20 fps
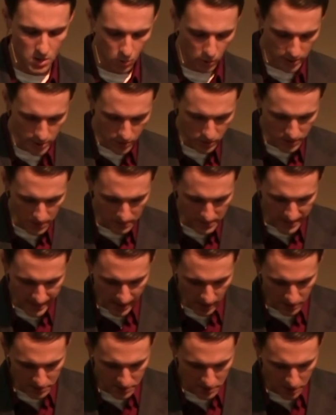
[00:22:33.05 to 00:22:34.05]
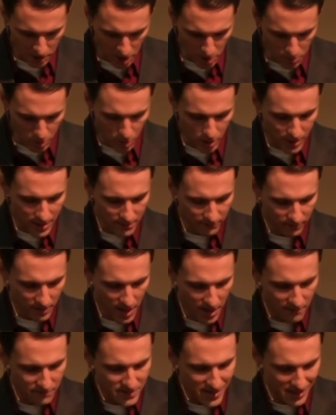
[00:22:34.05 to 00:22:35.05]
And you want to know something else that a community of
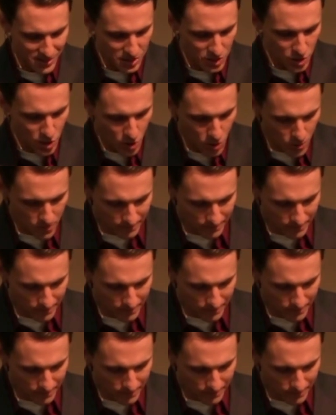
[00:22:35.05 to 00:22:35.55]
love doesn't